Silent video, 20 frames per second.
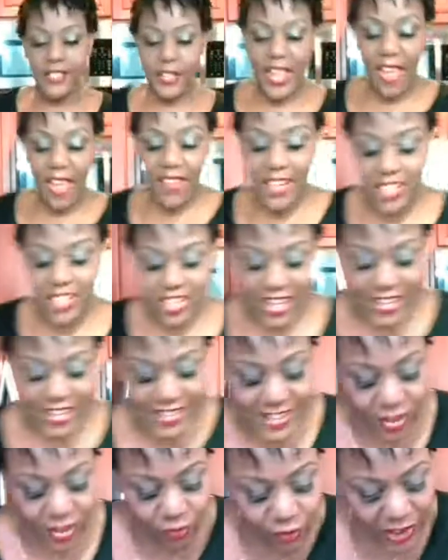they had a
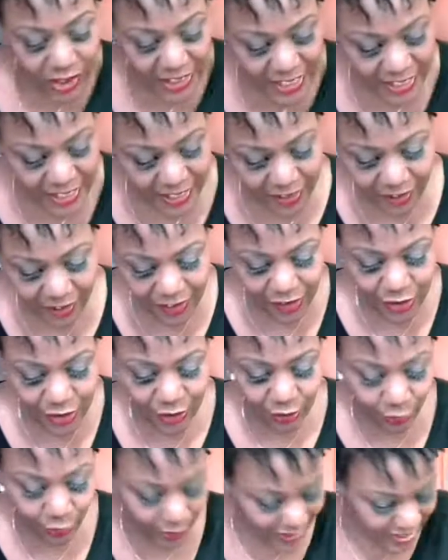chance to really get a little
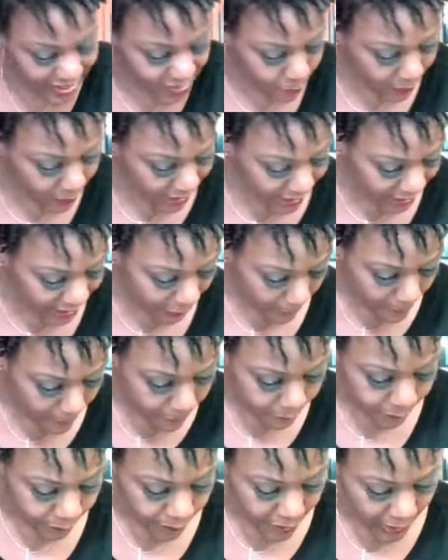crispy.
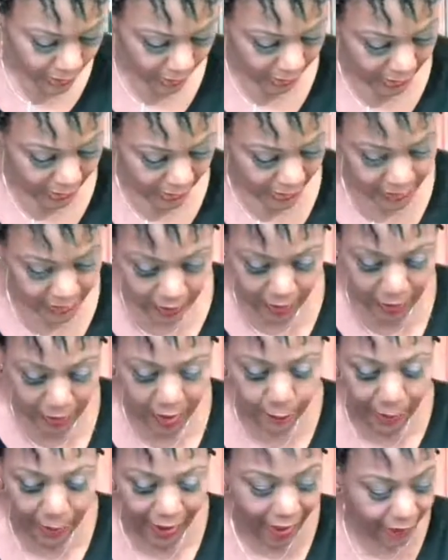And
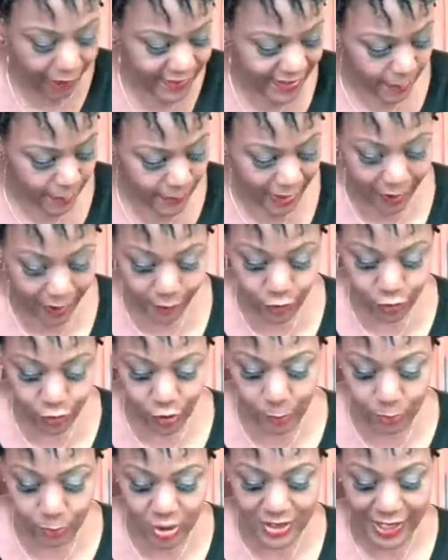I have some that have
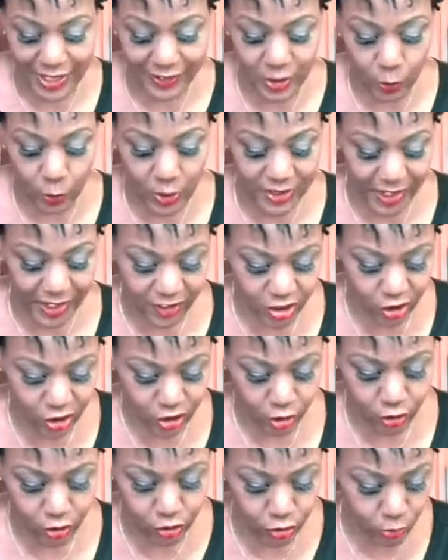shrimp, just like the ones I just
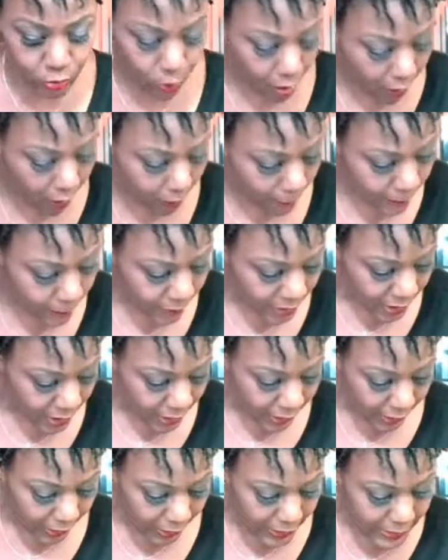showed you all.
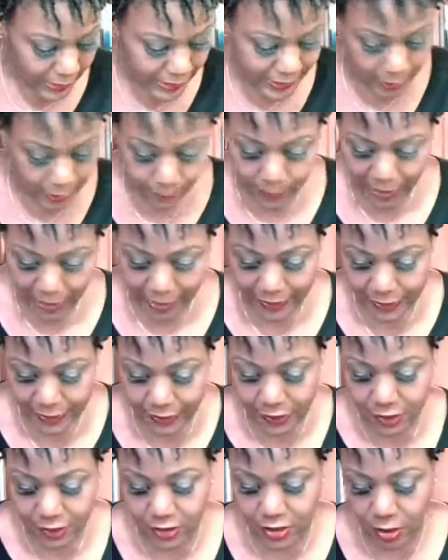And some that
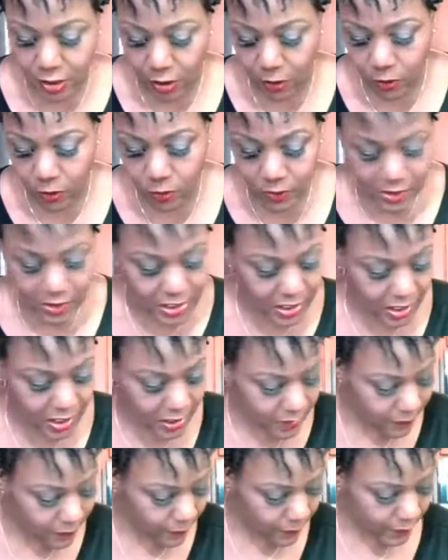don't.
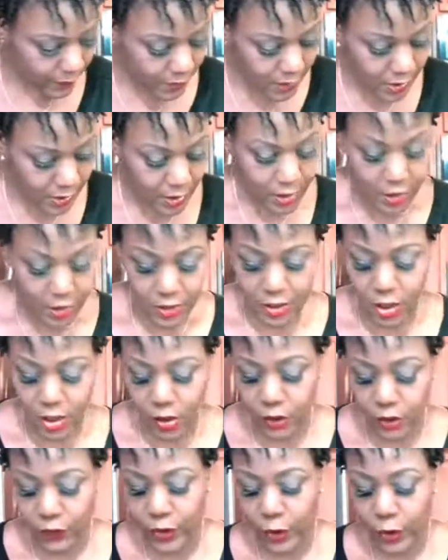
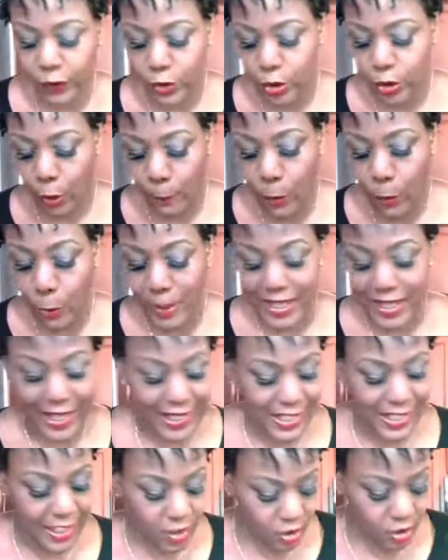So if you may not
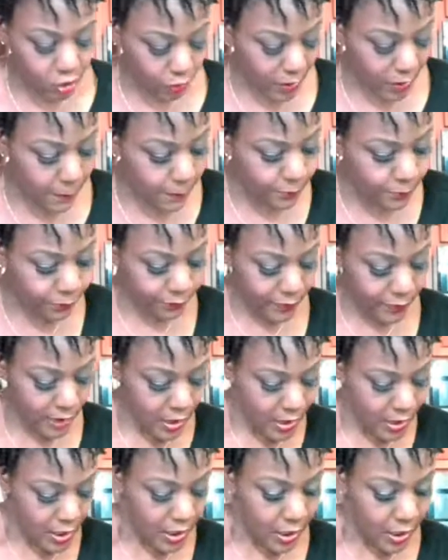eat shrimp.
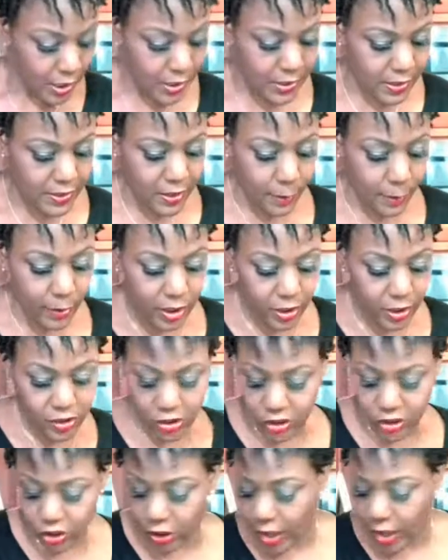And so I'm going to
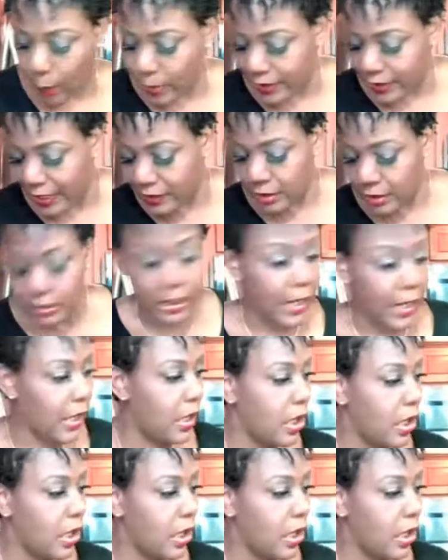just show you what they look like.